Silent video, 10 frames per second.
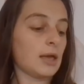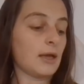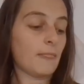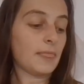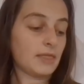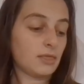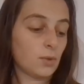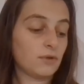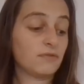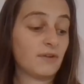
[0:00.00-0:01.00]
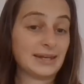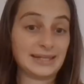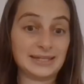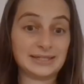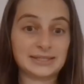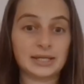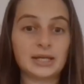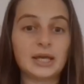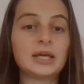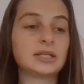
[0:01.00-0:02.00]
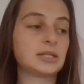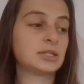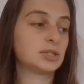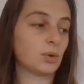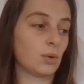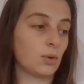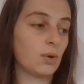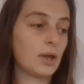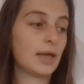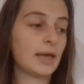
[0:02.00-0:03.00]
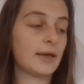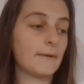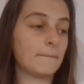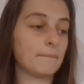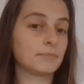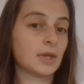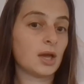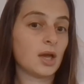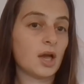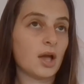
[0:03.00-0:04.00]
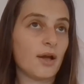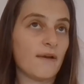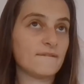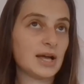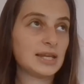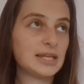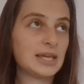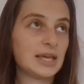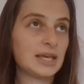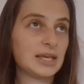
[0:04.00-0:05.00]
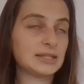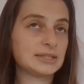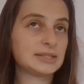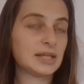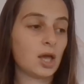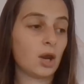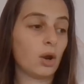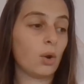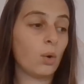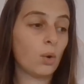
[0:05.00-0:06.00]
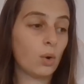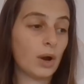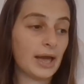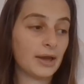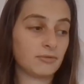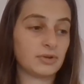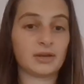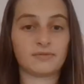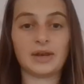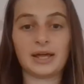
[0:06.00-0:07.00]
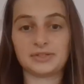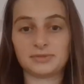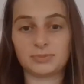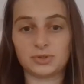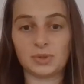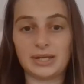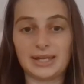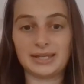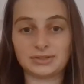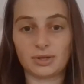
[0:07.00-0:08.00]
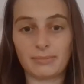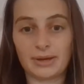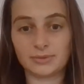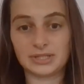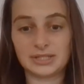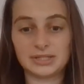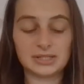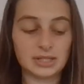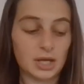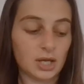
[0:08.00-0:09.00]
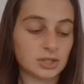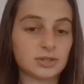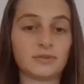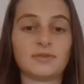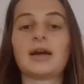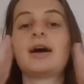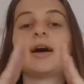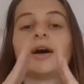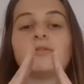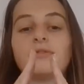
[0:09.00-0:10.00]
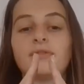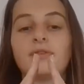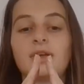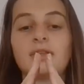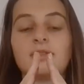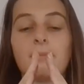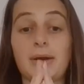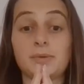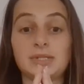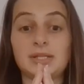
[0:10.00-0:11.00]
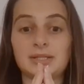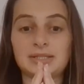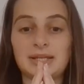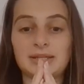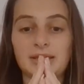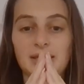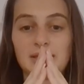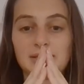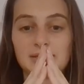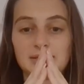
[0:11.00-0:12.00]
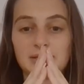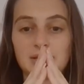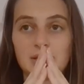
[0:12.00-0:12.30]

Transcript: And then the word valleys. So a valley is a low area of land between hills or mountains. So if you have the mountain that's like this,